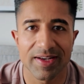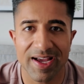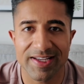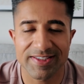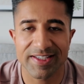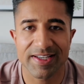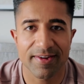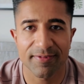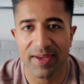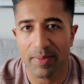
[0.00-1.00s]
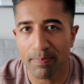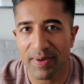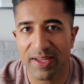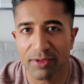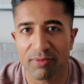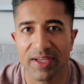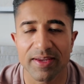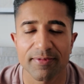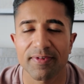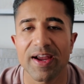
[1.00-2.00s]
Niacin, vitamin
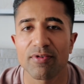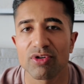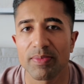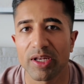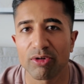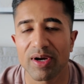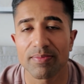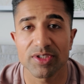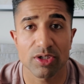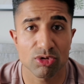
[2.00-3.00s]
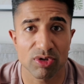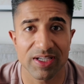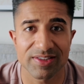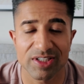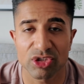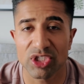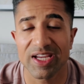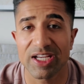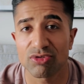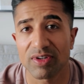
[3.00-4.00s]
B3, 500 milligrams, triggers
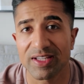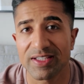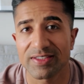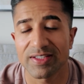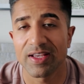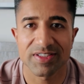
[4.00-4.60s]
GH release.